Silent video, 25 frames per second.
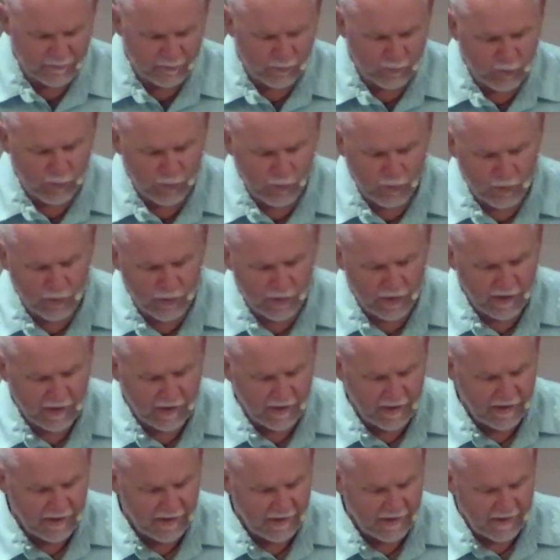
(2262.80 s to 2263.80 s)
more
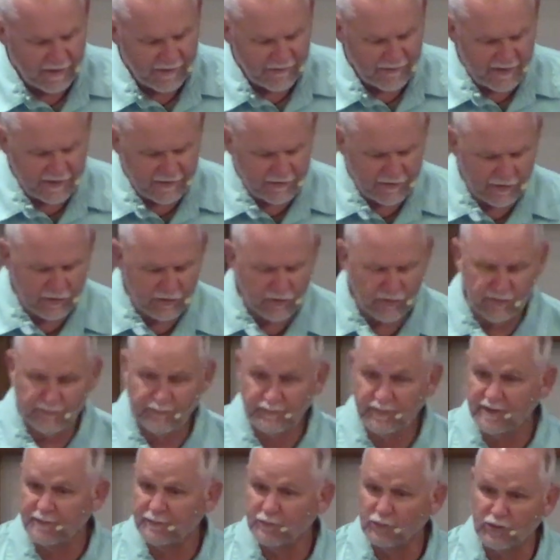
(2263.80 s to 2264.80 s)
than the good
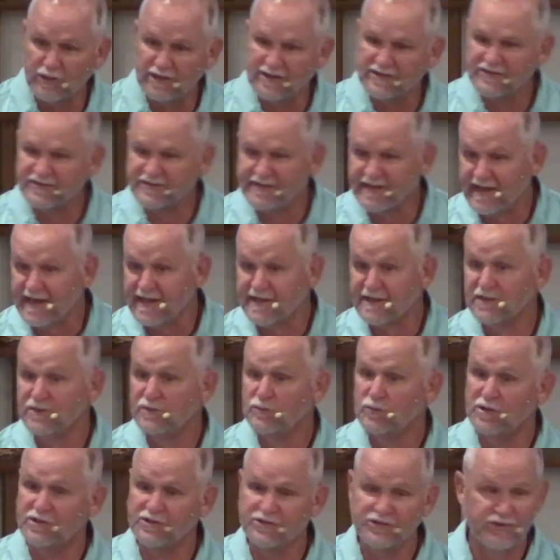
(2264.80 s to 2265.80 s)
people, exactly
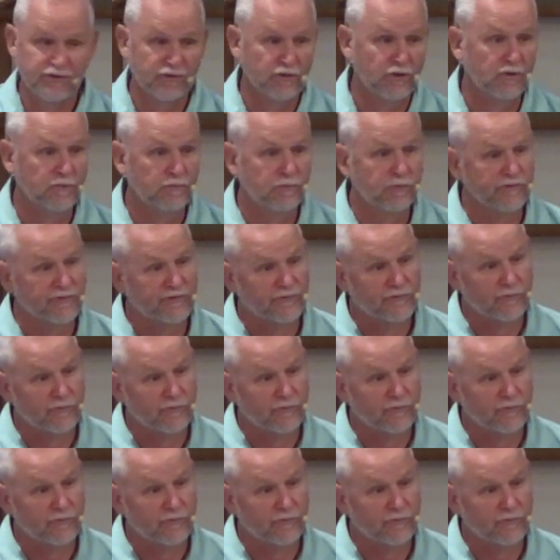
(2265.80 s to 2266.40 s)
what Job was